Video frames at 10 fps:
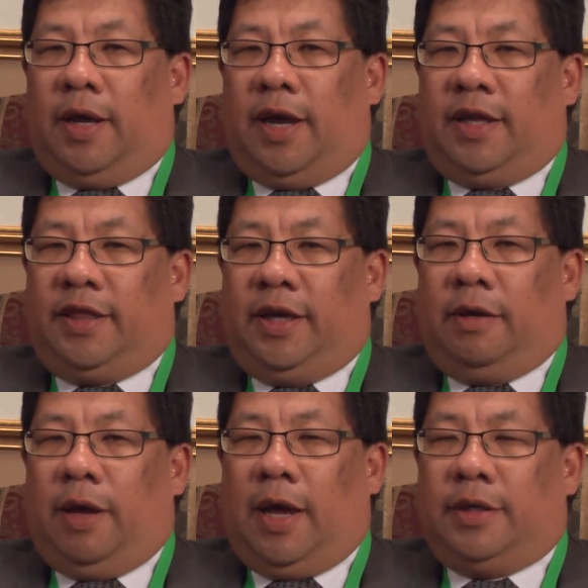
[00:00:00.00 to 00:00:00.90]
I, I
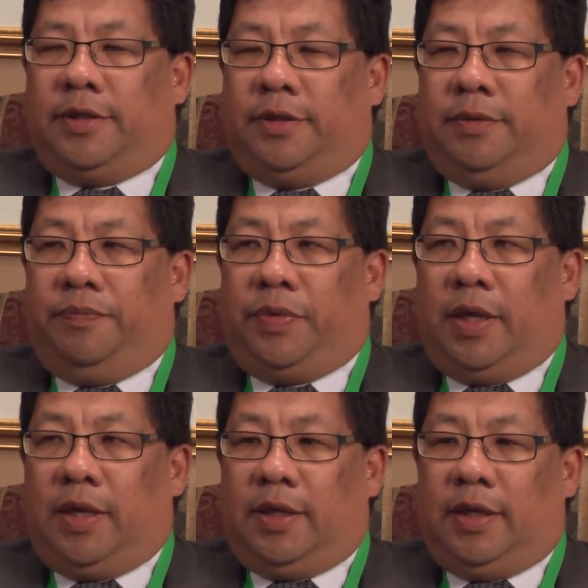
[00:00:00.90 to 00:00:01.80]
think as
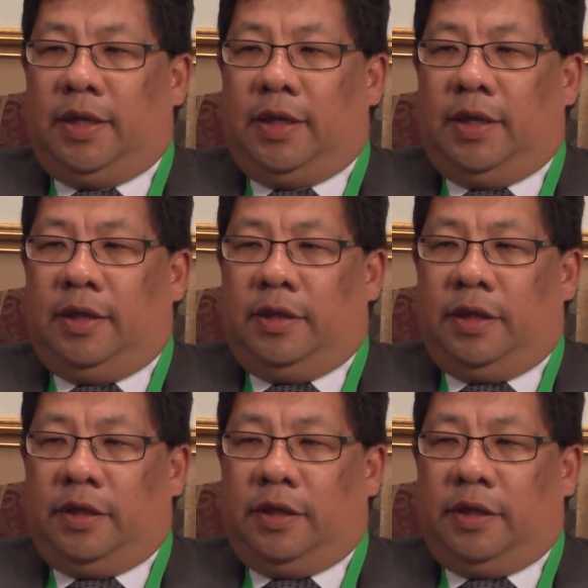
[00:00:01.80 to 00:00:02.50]
the,